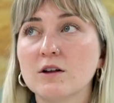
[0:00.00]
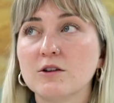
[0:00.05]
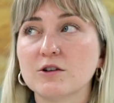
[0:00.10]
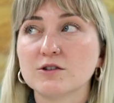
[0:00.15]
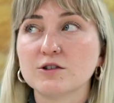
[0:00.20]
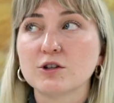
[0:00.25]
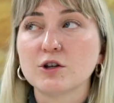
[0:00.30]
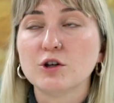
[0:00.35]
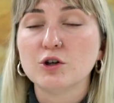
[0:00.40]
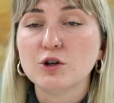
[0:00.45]

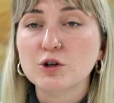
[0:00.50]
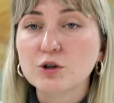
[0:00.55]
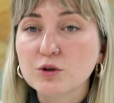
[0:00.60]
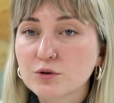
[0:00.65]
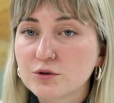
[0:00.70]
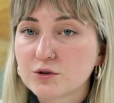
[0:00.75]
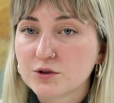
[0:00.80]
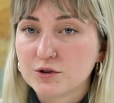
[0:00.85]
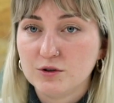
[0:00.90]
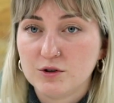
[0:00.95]
There's a
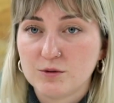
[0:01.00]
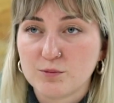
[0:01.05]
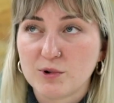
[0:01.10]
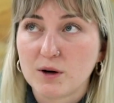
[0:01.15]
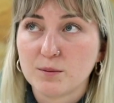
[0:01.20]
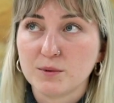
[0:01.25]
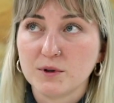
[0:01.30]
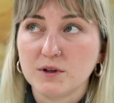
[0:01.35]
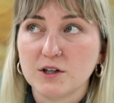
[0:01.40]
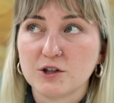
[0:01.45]
huge student
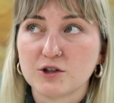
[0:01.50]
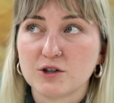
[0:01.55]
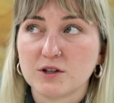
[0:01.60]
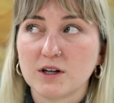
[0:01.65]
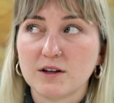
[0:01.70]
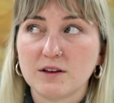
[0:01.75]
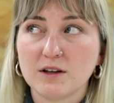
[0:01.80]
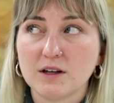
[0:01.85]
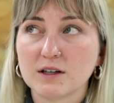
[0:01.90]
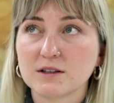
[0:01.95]
population.
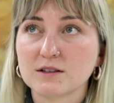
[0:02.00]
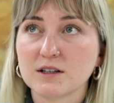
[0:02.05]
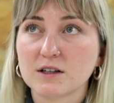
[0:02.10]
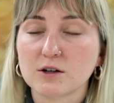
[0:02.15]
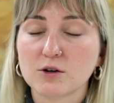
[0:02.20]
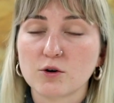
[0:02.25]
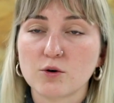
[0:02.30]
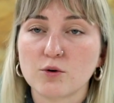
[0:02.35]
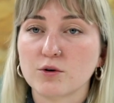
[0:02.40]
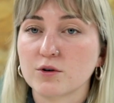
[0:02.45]
I think it's like
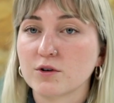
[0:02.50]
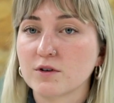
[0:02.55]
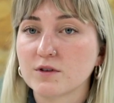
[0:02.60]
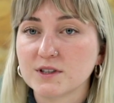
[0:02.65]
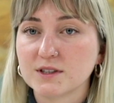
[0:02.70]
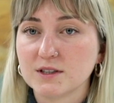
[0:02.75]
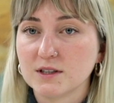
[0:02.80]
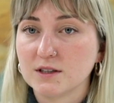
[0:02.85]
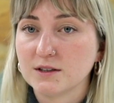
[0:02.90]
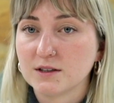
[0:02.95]
a quarter of the
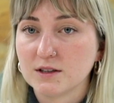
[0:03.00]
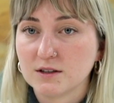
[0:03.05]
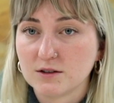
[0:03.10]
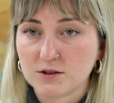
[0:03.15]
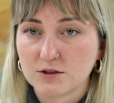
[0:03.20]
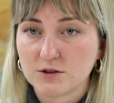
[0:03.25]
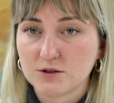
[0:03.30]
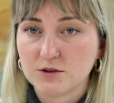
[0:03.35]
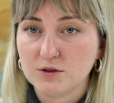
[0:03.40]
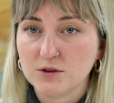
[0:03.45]

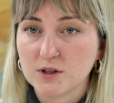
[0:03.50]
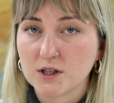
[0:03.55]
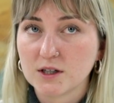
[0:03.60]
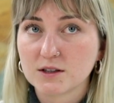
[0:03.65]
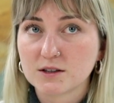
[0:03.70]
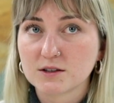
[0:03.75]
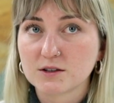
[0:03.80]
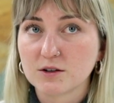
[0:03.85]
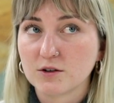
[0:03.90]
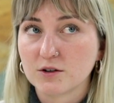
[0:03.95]
citizens are
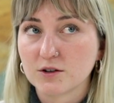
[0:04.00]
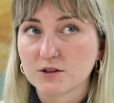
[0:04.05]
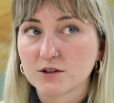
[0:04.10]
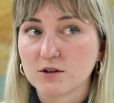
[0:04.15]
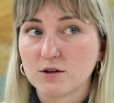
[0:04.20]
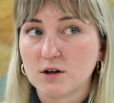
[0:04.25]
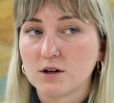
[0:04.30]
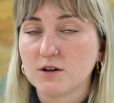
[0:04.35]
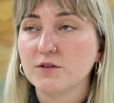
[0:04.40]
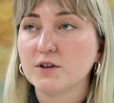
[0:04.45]
students. So there's a
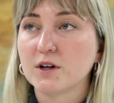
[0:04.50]
lot of